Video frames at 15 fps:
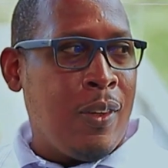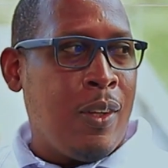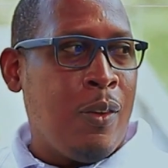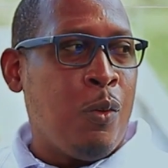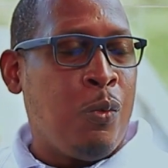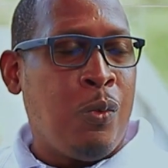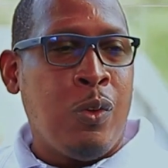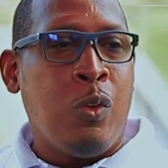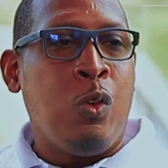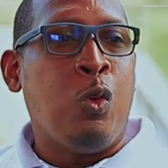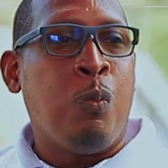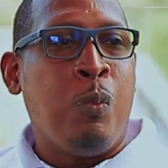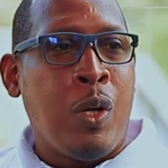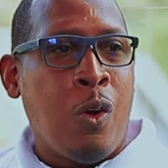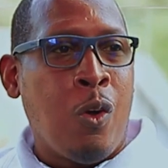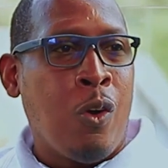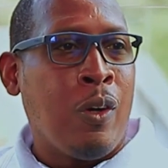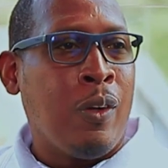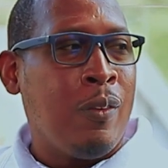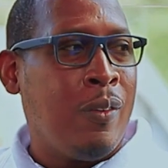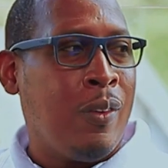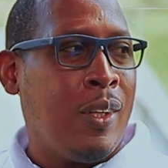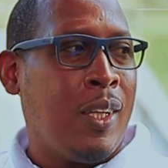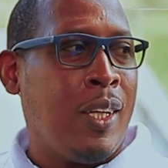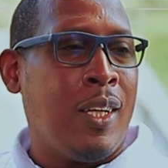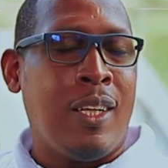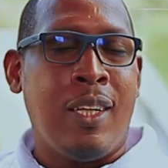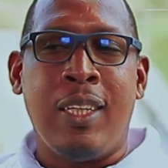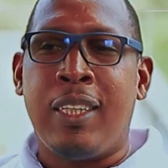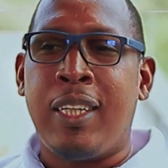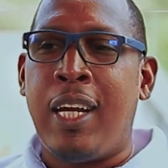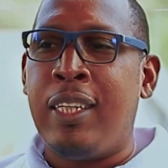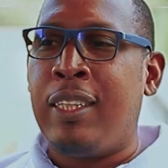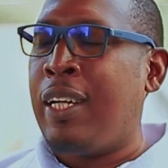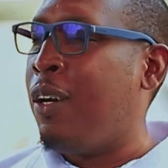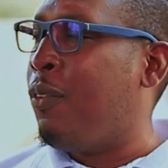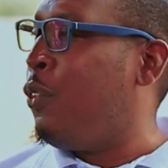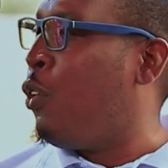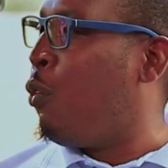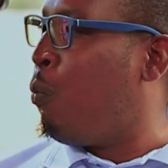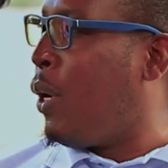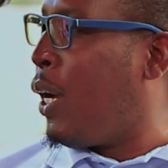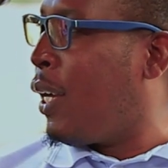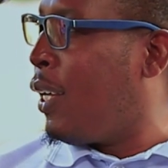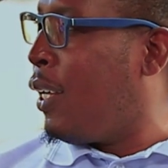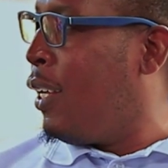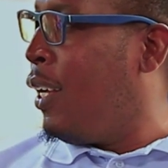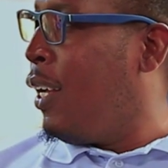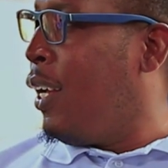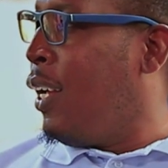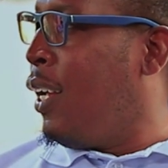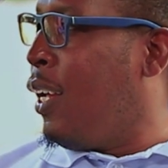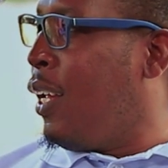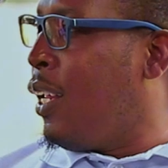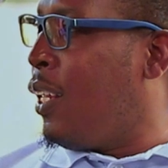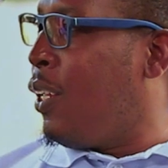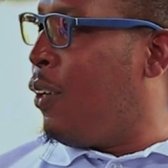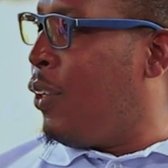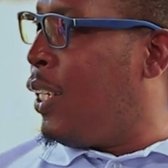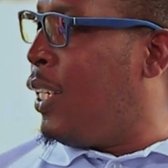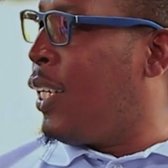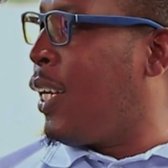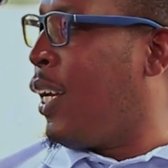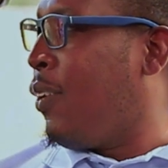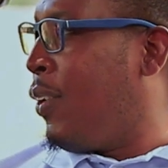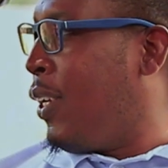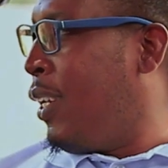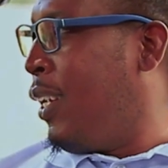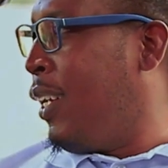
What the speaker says: you feel you belong. These guys have your back through thick and what?